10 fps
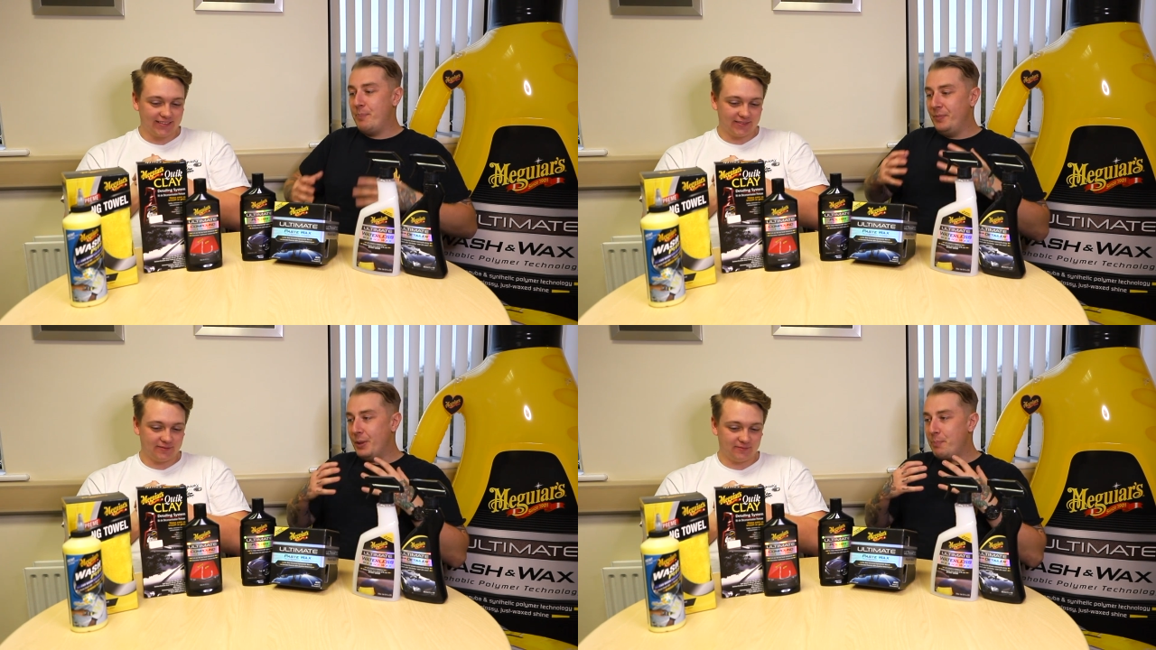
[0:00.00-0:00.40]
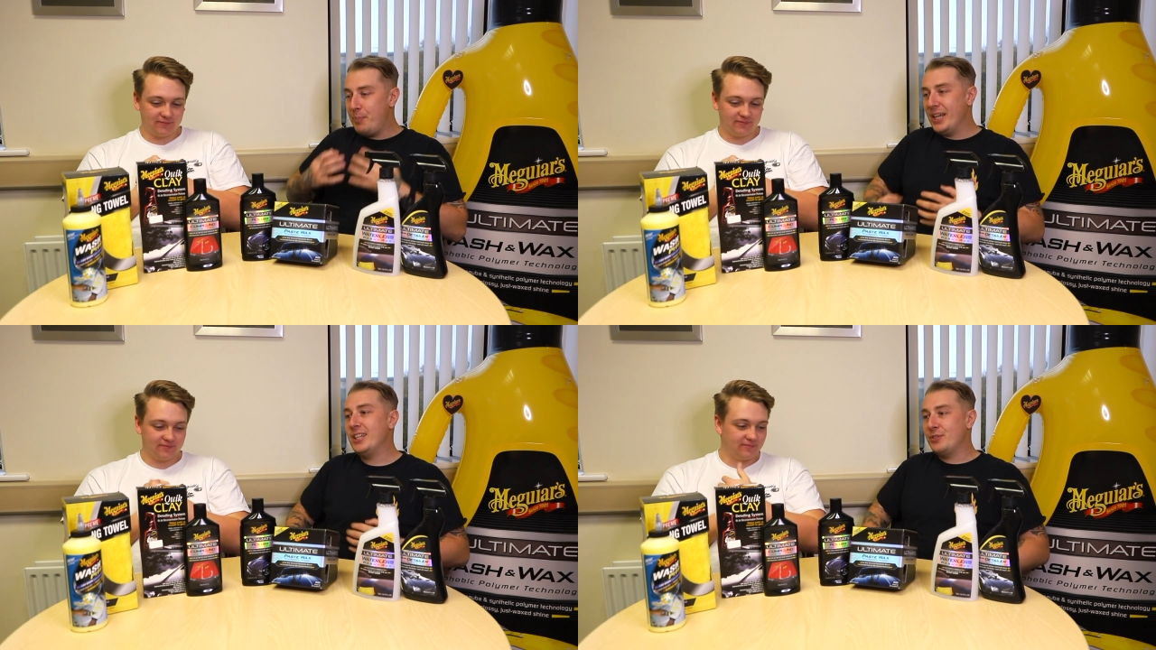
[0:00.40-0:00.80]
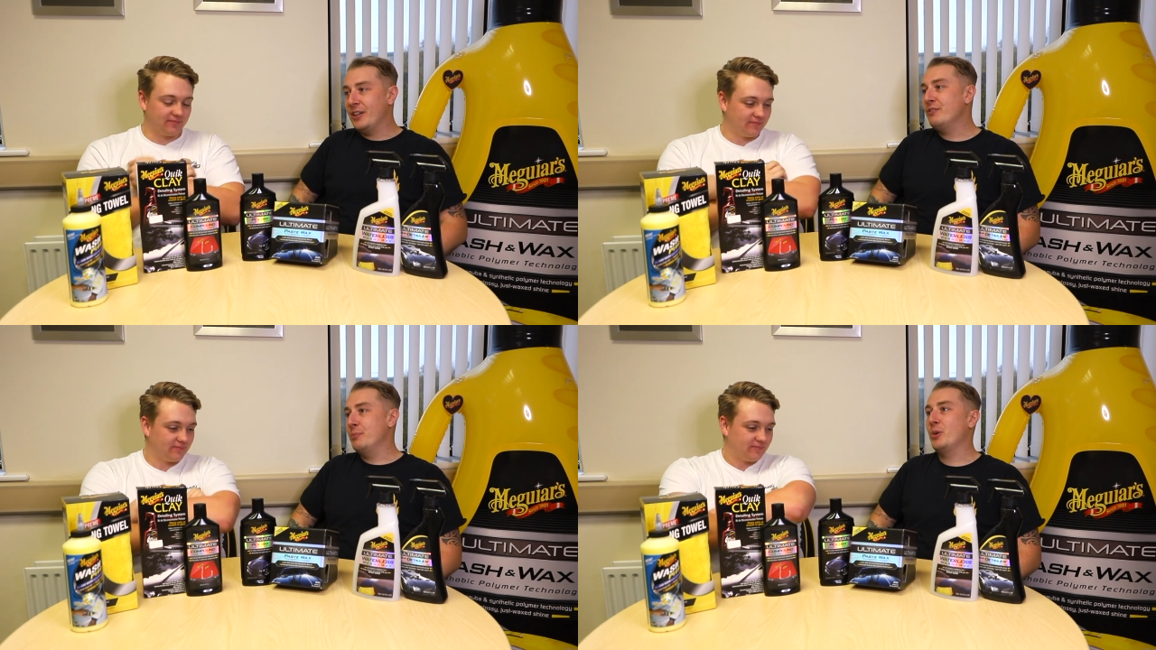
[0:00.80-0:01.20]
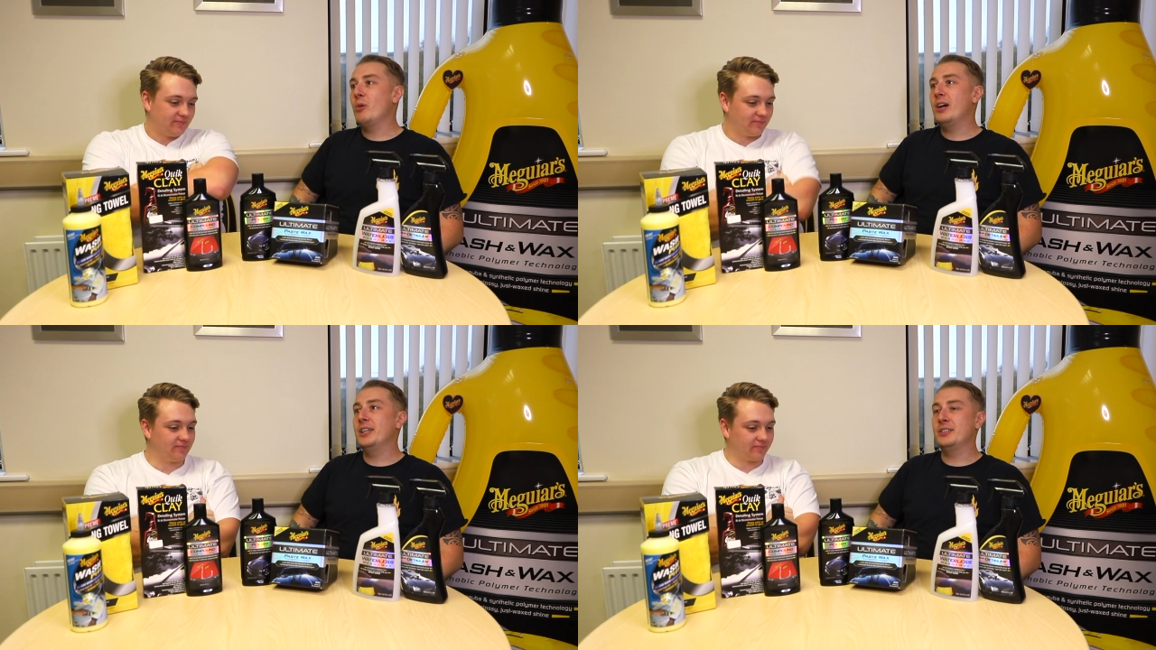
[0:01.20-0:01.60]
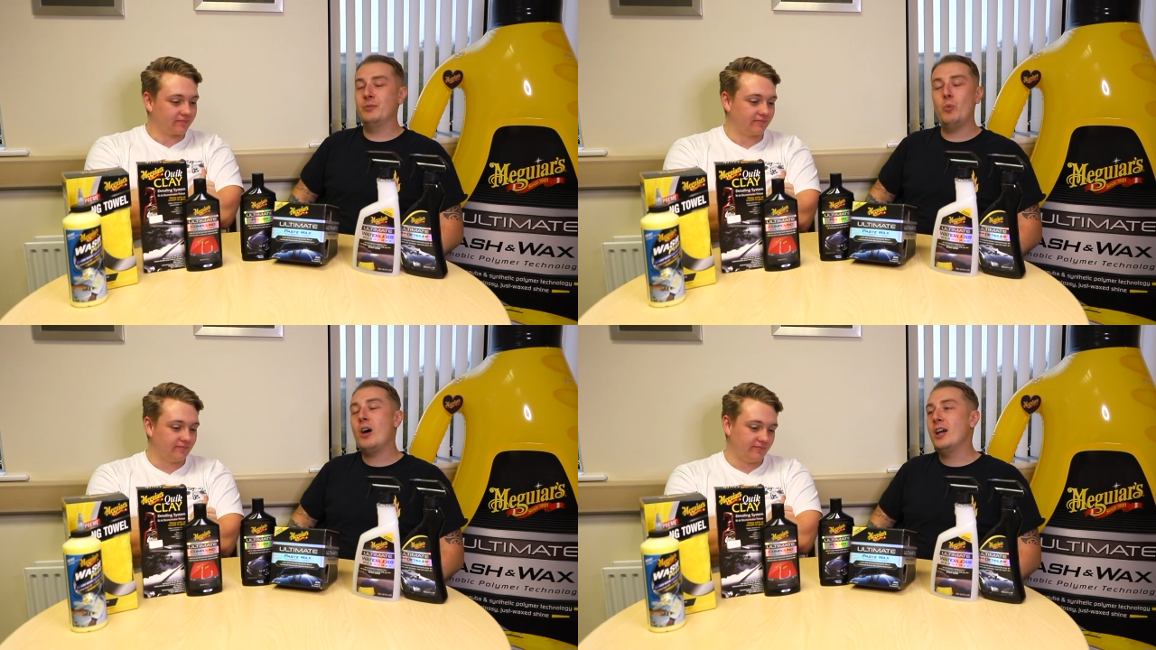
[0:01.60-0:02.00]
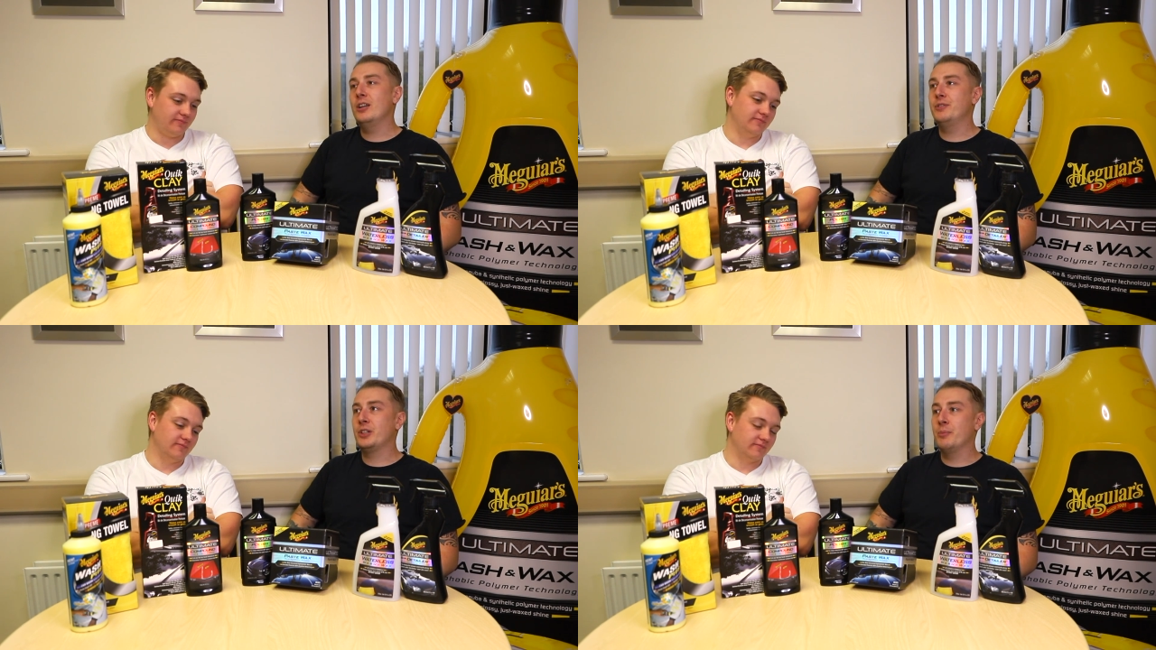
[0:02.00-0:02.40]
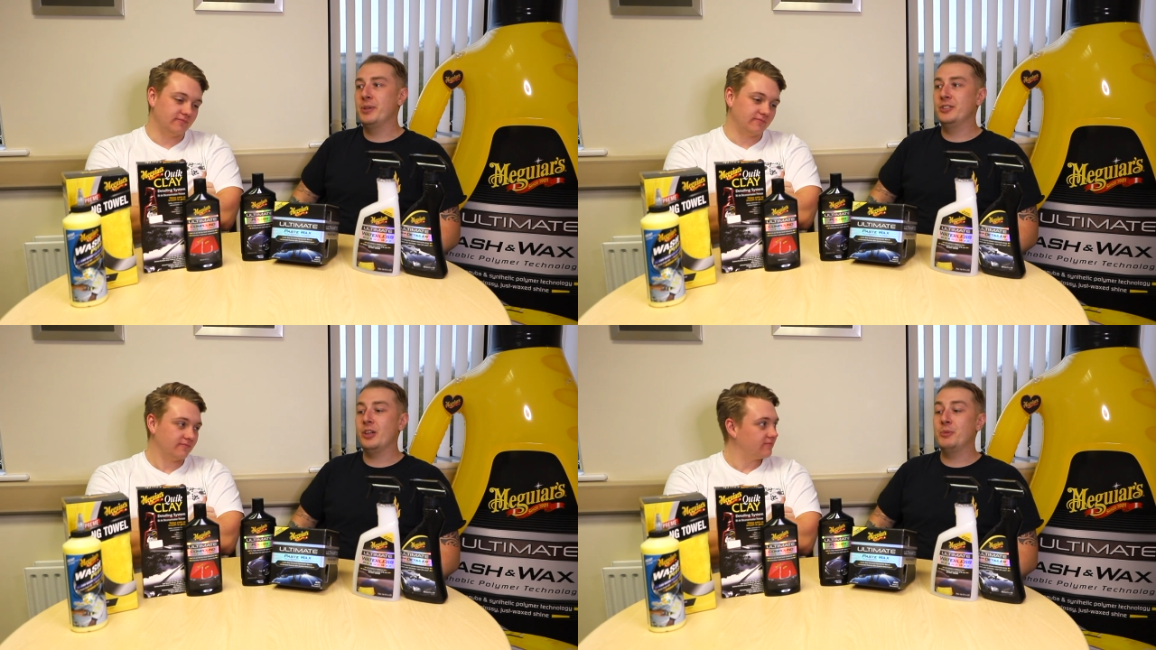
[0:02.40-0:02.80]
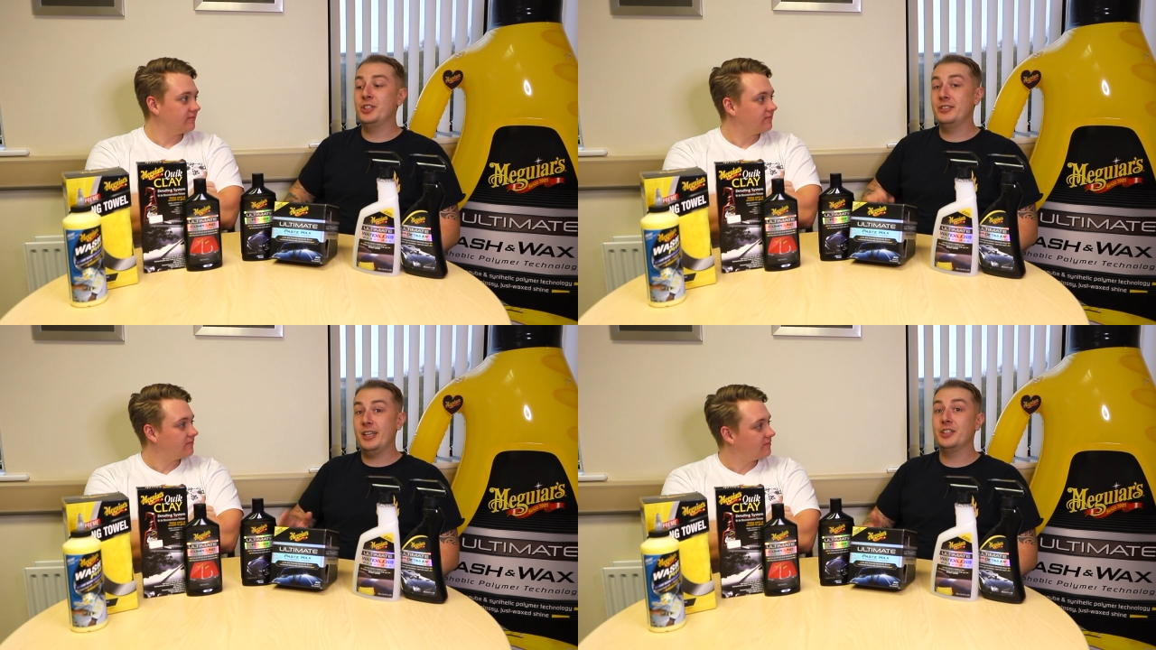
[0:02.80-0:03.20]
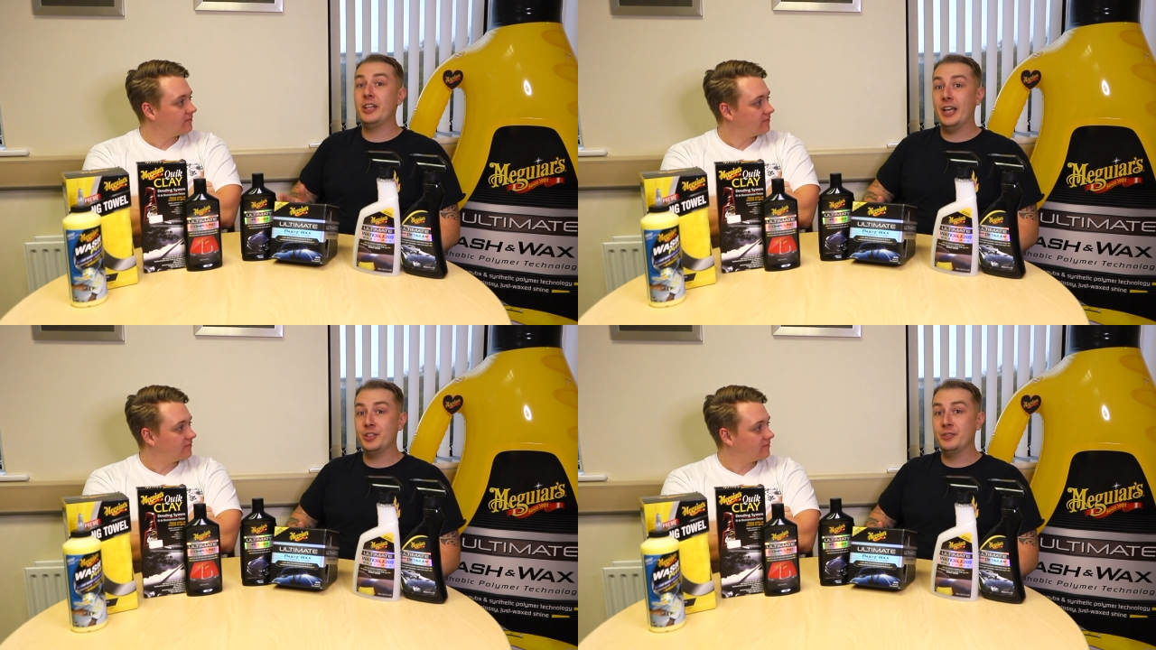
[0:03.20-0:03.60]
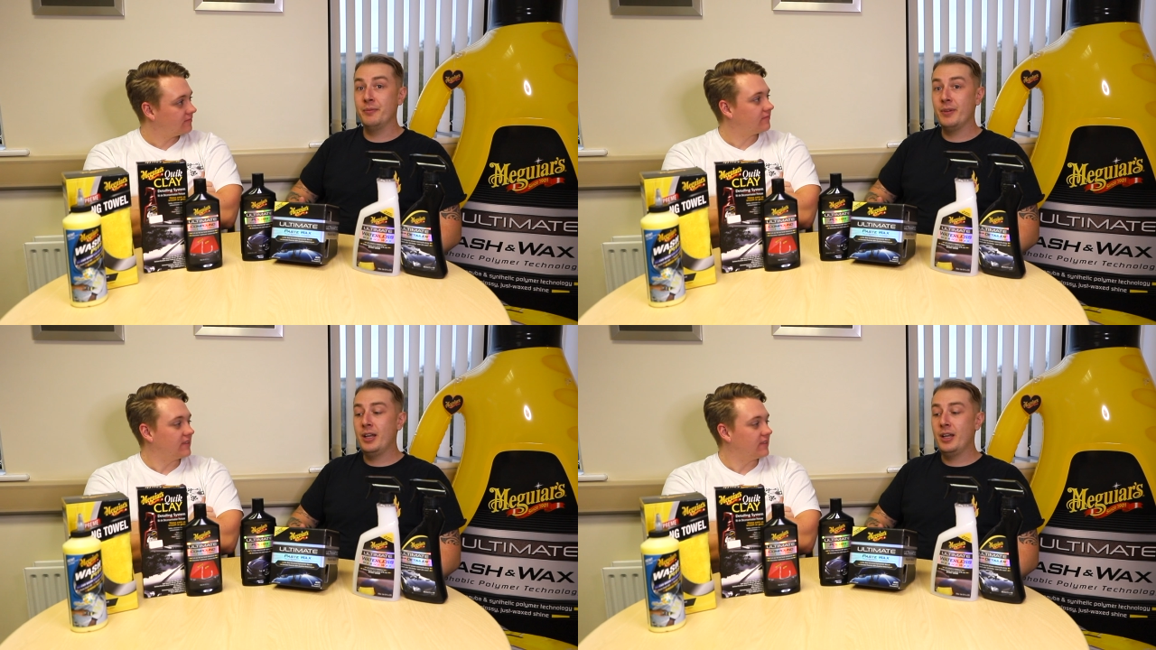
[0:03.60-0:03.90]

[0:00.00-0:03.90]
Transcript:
Speaker 1: the biggest thing for Meguiar's and why I love the company so much is the education.